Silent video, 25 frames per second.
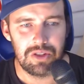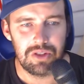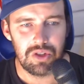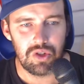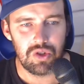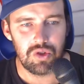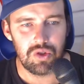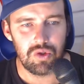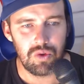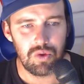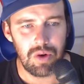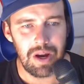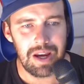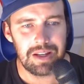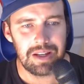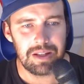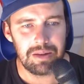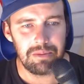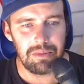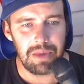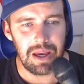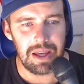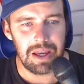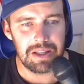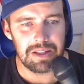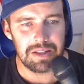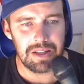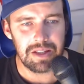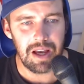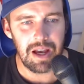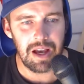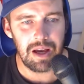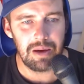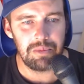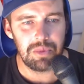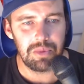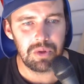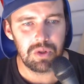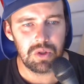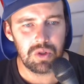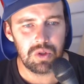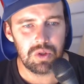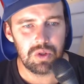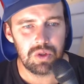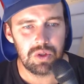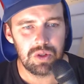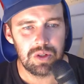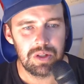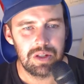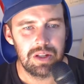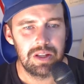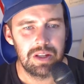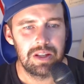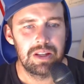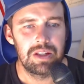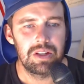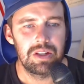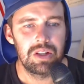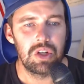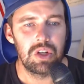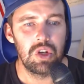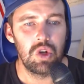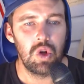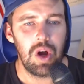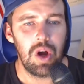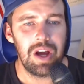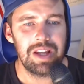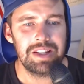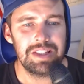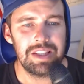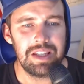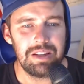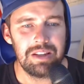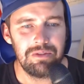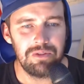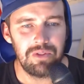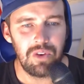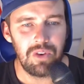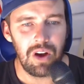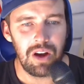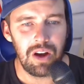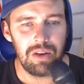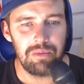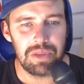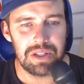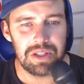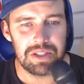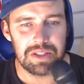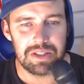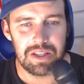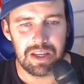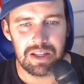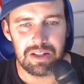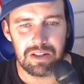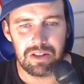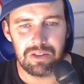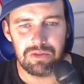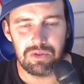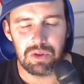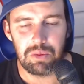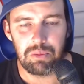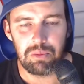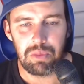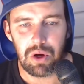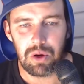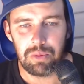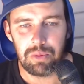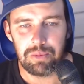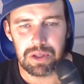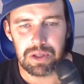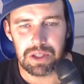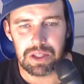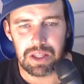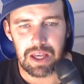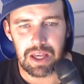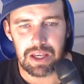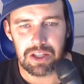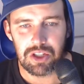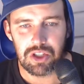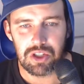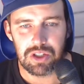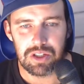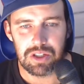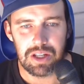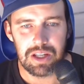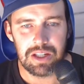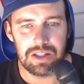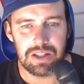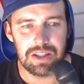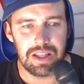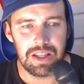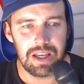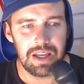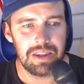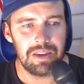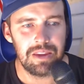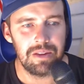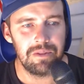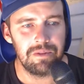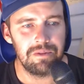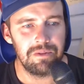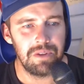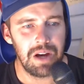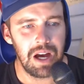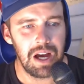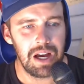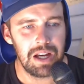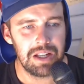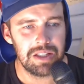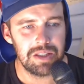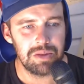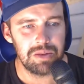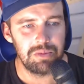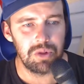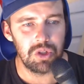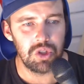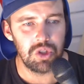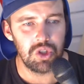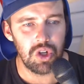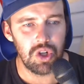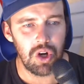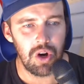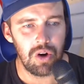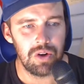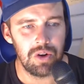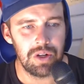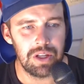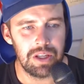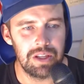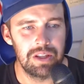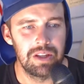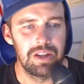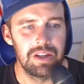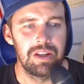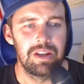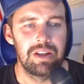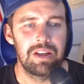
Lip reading: Straight makes up 95% of the population, and they're the vast majority.